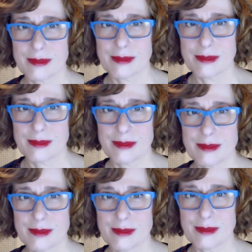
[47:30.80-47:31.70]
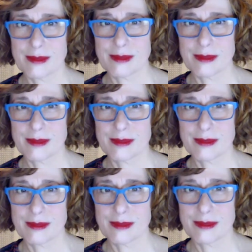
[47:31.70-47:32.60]
and what's going on, what
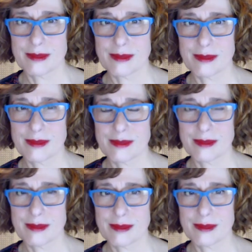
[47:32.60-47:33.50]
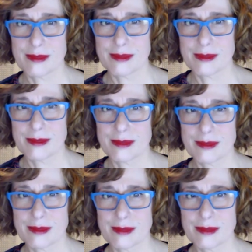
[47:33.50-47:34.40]
we're grateful for. What